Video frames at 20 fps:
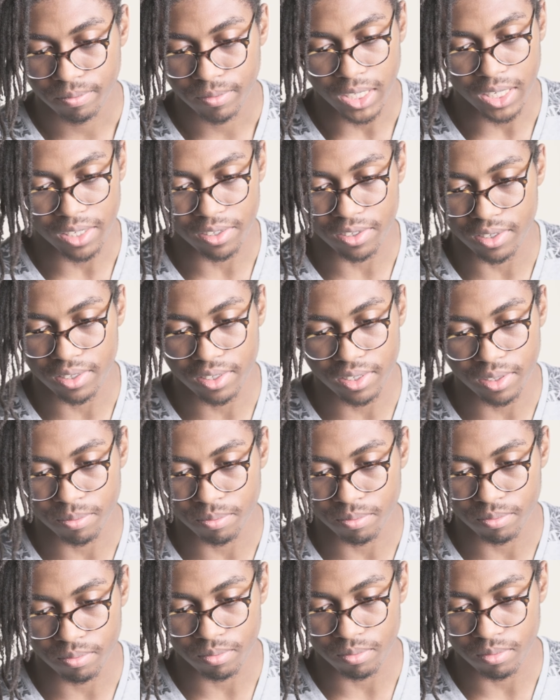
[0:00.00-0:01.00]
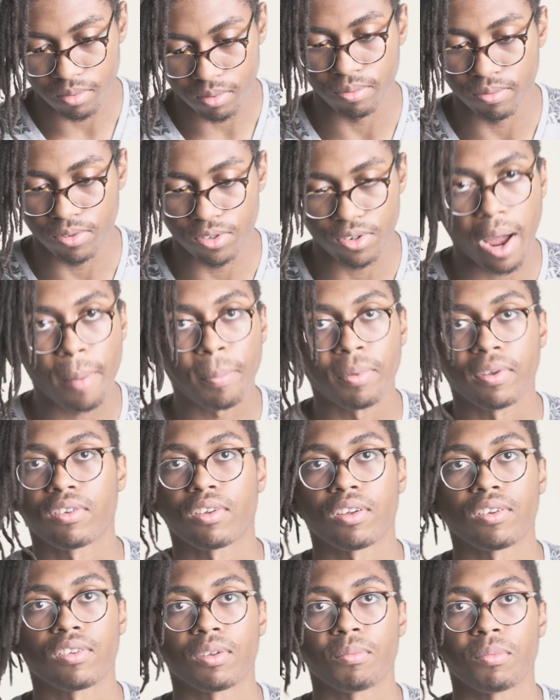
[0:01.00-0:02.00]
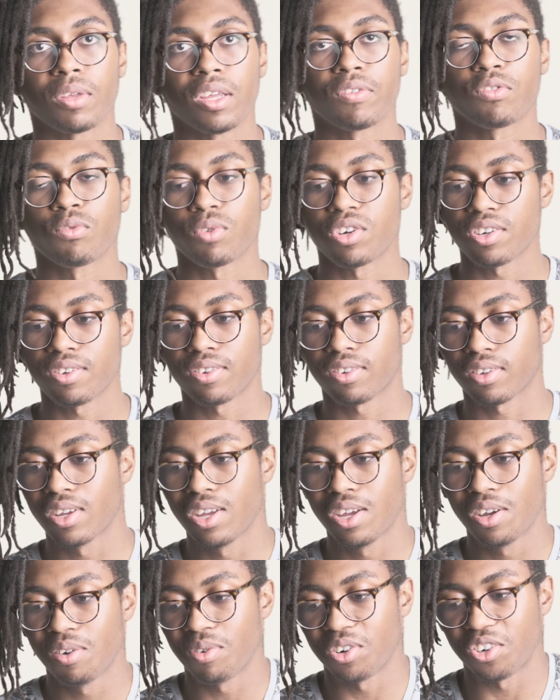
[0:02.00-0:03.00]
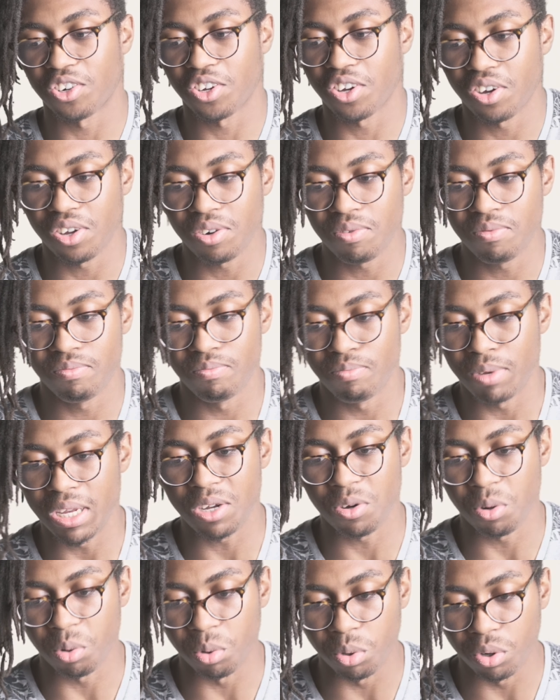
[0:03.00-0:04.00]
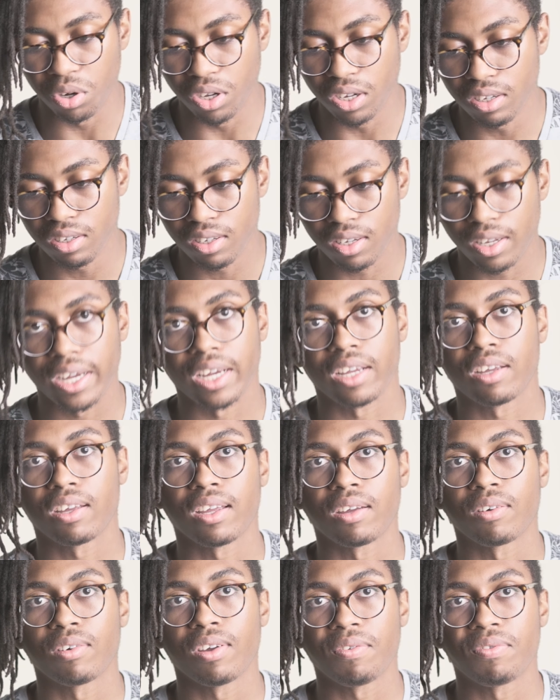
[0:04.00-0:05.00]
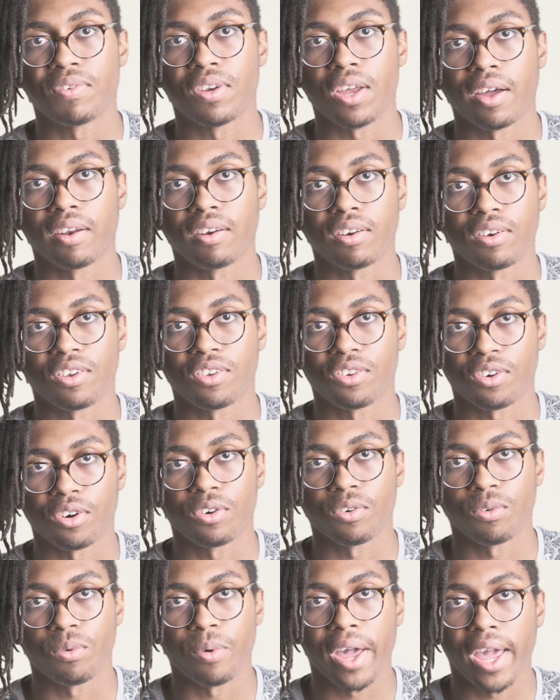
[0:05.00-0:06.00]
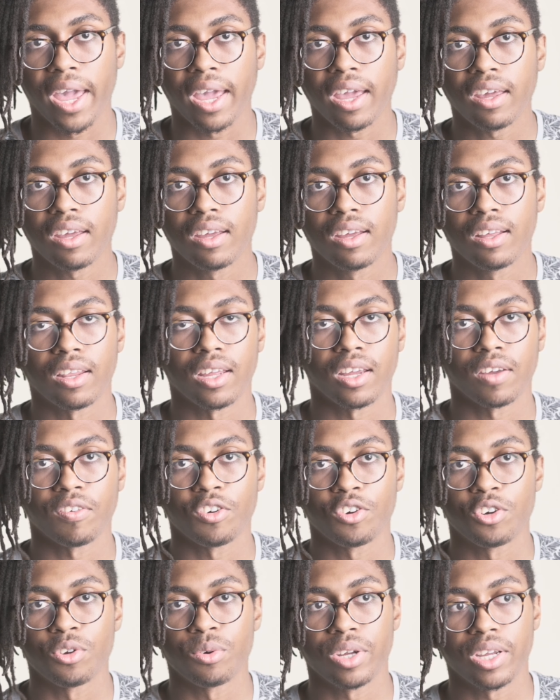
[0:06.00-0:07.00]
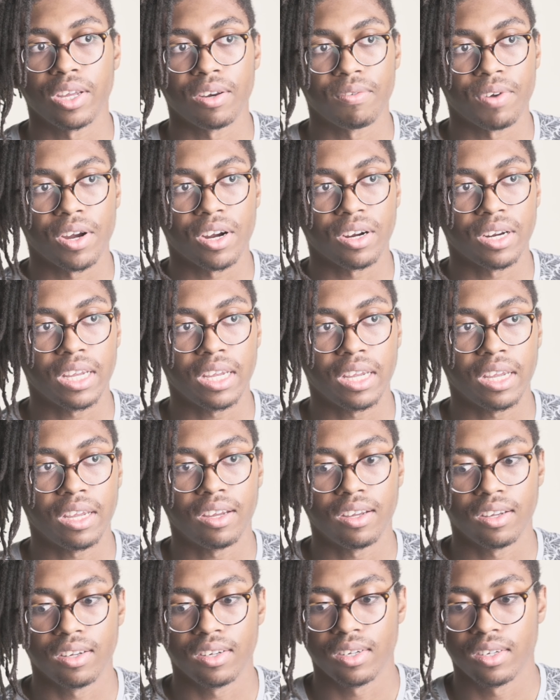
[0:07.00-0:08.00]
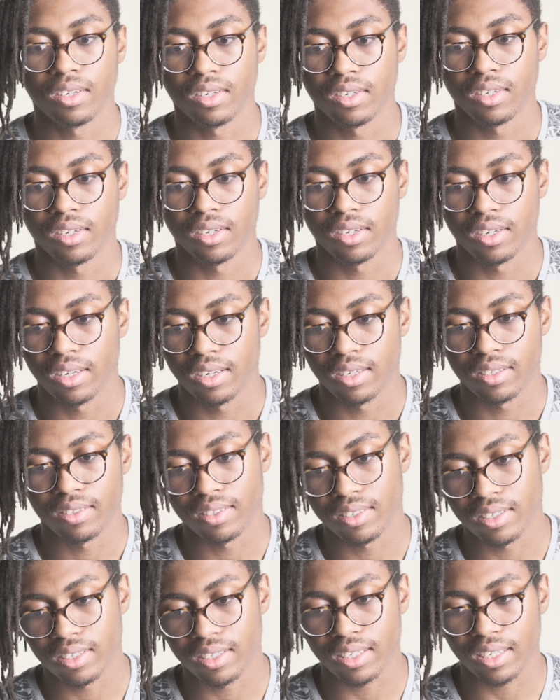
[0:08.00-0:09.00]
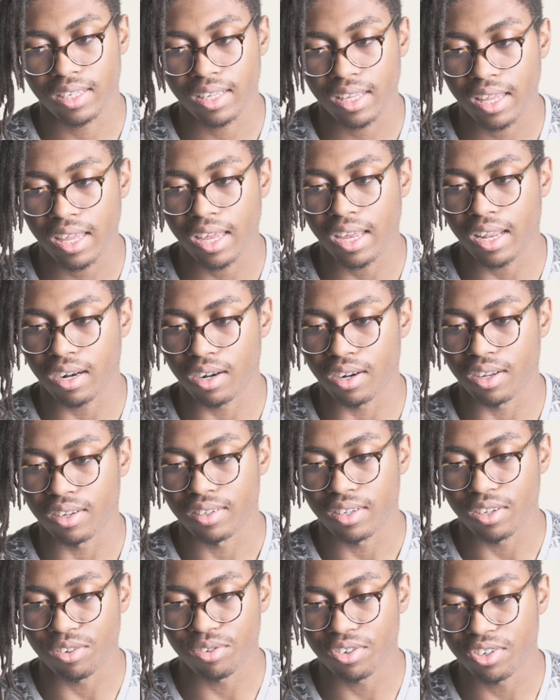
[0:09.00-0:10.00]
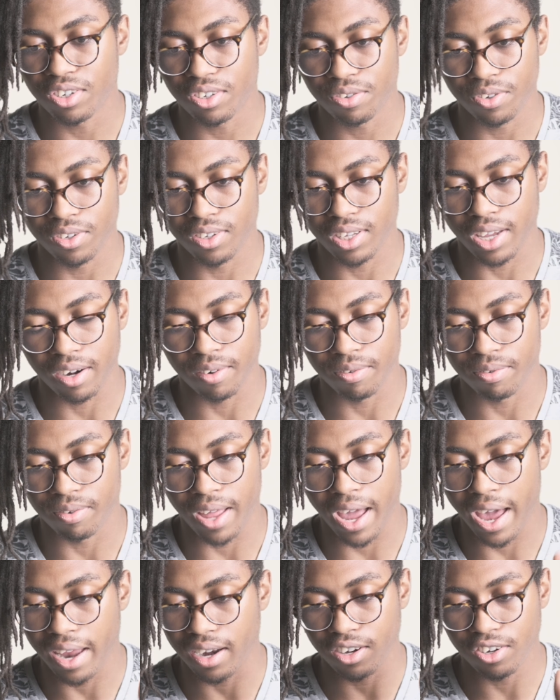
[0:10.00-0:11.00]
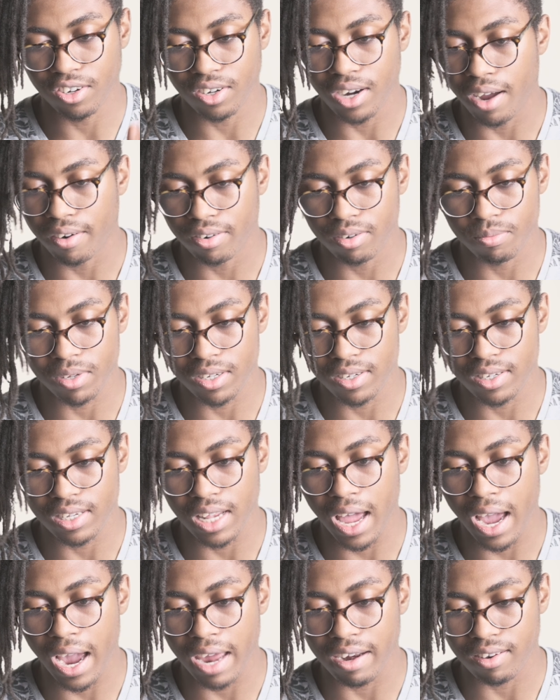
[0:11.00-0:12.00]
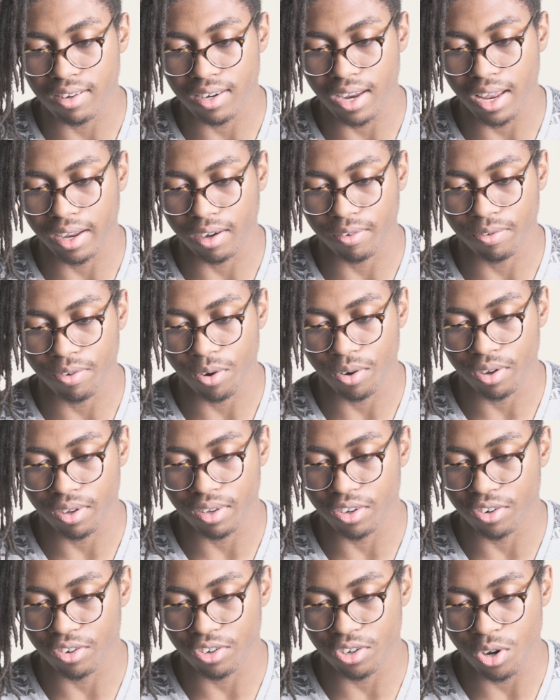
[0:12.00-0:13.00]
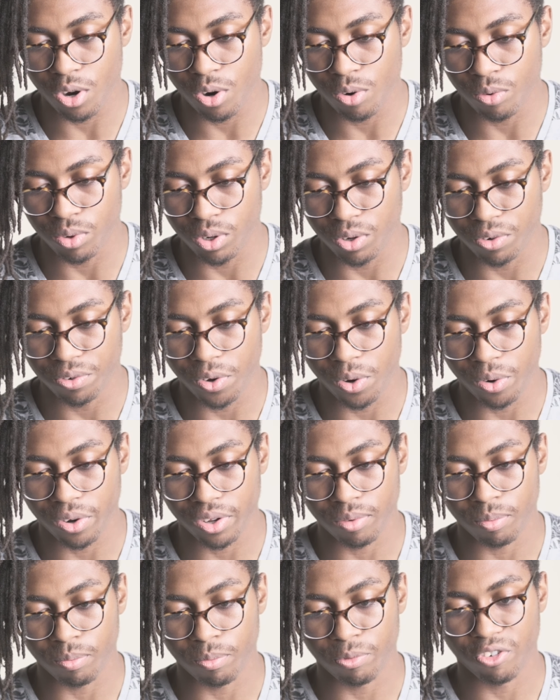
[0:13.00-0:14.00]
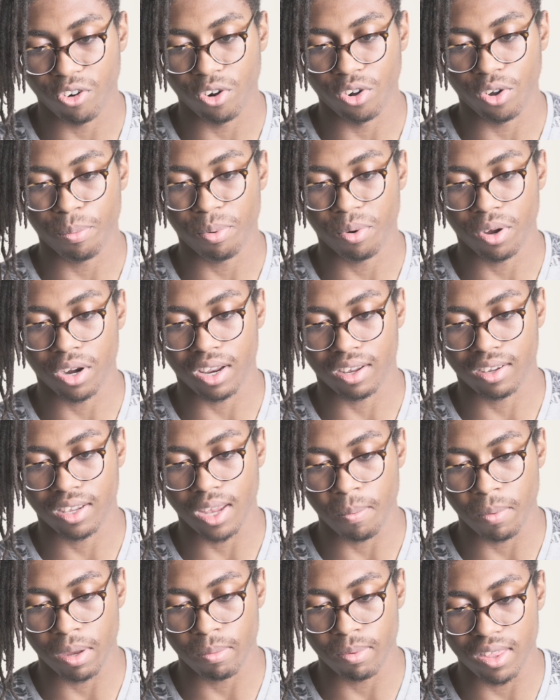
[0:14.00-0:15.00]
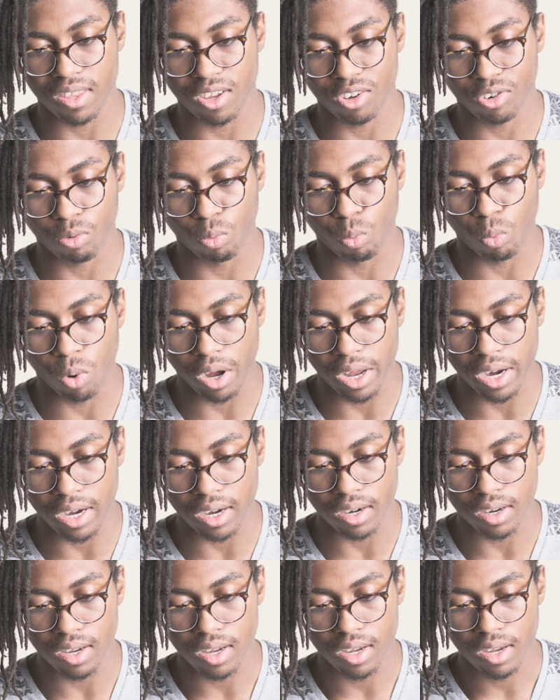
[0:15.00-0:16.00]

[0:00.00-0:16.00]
It's just some droplets on some leaves, which could be cool, like if done in a certain way. Like if you're doing it very, yeah, I don't know. This one just feels kind of flat. It's shot from the side. It's not like there's no real focal point except maybe this one